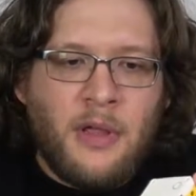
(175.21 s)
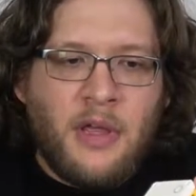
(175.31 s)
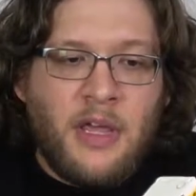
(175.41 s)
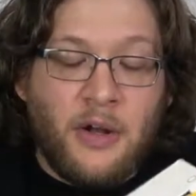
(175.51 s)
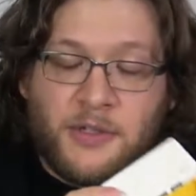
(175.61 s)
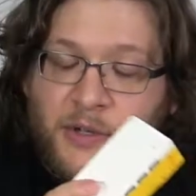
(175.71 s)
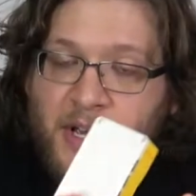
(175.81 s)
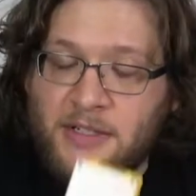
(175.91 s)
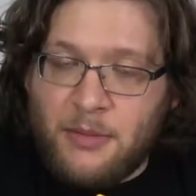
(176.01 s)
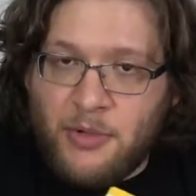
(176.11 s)
It also
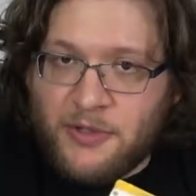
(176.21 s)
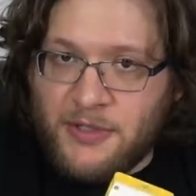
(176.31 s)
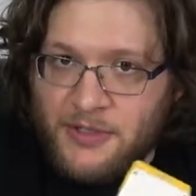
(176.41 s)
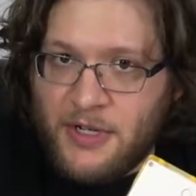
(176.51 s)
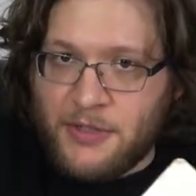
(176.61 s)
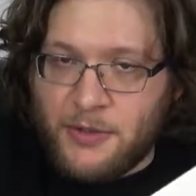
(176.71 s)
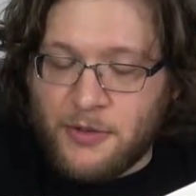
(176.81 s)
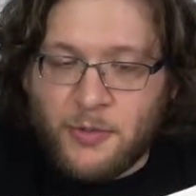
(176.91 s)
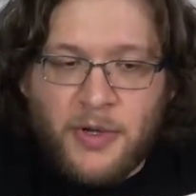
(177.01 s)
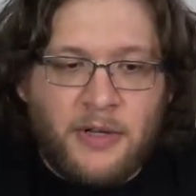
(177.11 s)
has a built-in sensor
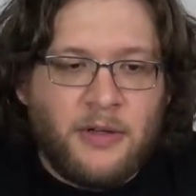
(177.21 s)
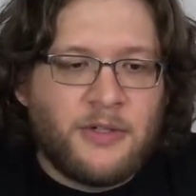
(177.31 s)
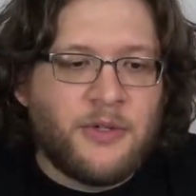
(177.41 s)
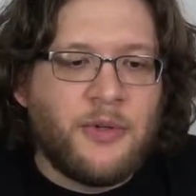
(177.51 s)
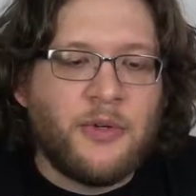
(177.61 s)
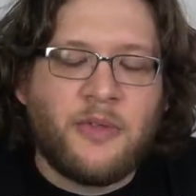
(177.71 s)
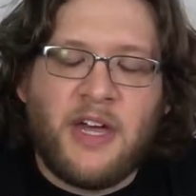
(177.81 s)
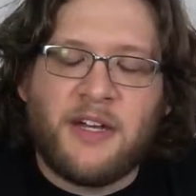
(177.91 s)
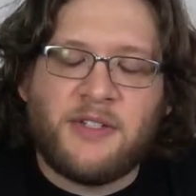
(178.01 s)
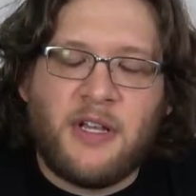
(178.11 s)
as well. So
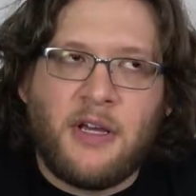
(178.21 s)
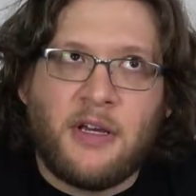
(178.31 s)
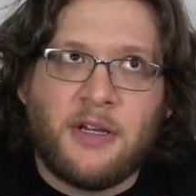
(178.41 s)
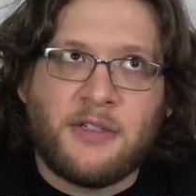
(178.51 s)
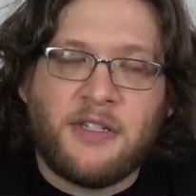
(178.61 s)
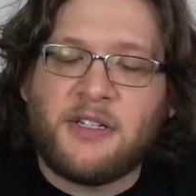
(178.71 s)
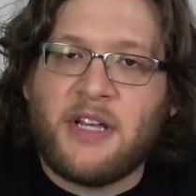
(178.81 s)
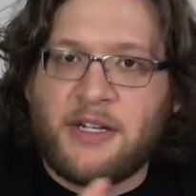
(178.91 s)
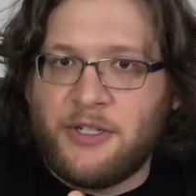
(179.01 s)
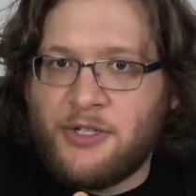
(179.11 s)
that is a
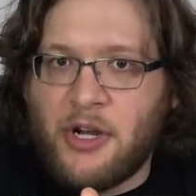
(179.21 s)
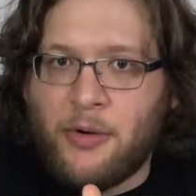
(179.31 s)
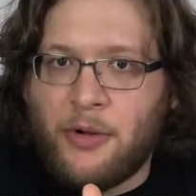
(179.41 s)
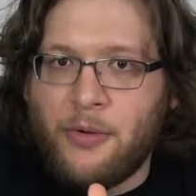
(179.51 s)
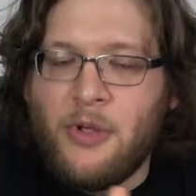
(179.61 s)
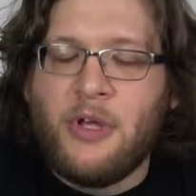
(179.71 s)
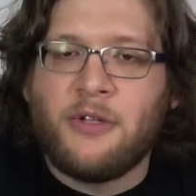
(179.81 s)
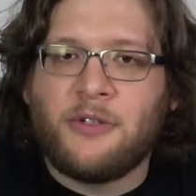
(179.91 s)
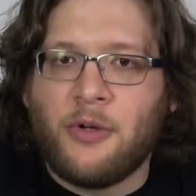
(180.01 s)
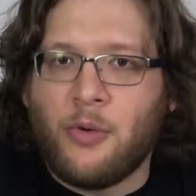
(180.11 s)
6-axis gyro,
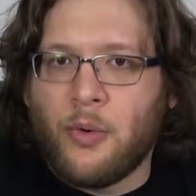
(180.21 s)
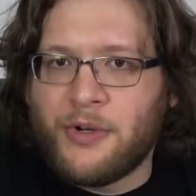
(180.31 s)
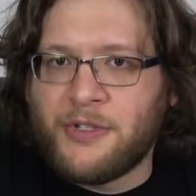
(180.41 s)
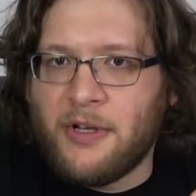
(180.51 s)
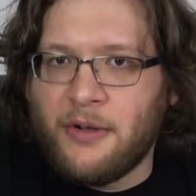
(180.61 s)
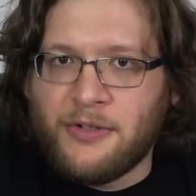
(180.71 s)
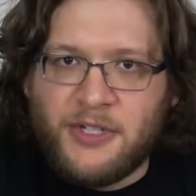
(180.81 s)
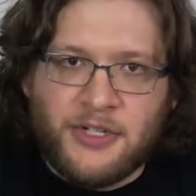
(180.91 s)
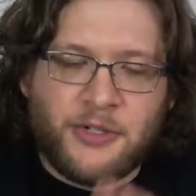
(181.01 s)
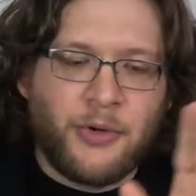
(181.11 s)
so it works on all
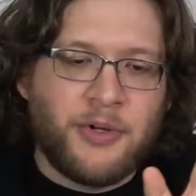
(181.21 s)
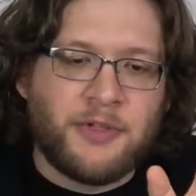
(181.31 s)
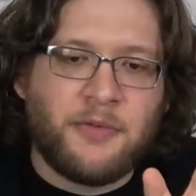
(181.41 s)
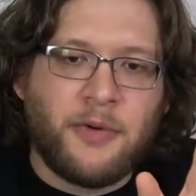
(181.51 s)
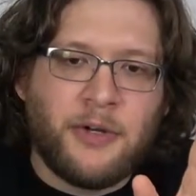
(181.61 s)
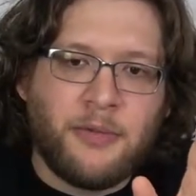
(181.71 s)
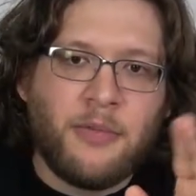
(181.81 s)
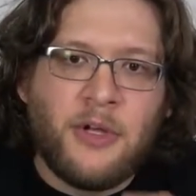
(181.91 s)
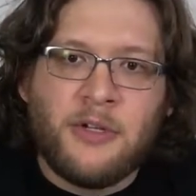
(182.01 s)
6 degrees of freedom.